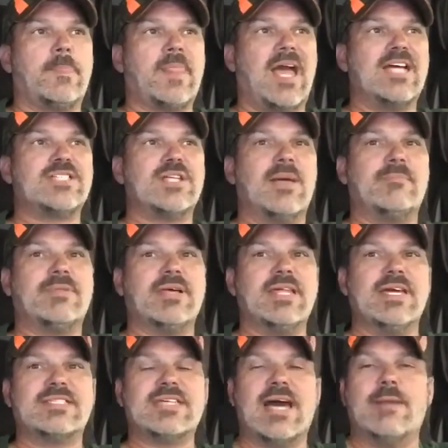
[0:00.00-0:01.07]
I should have plenty
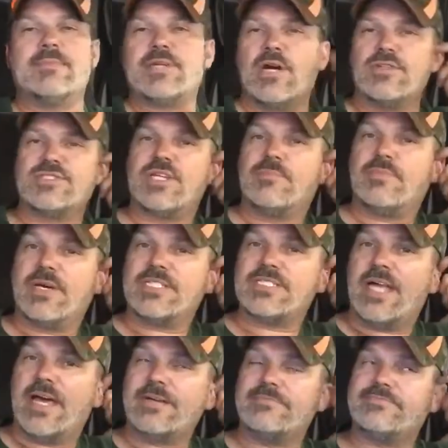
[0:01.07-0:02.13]
of time to go someplace
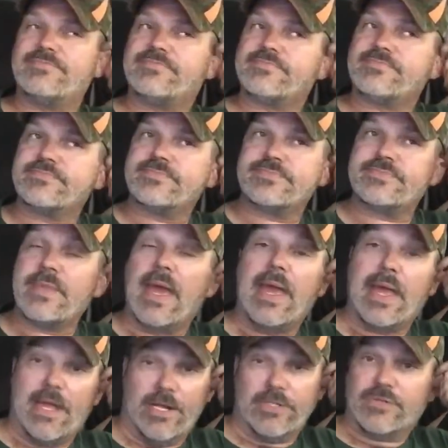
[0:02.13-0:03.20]
like
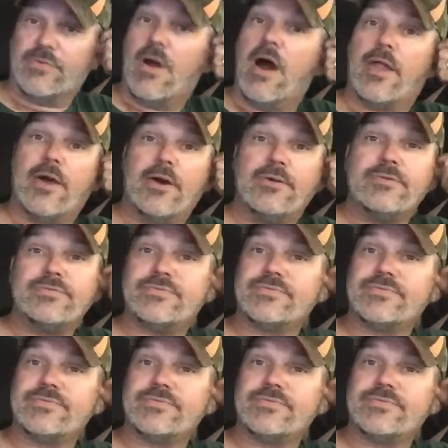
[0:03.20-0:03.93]
El Dorado,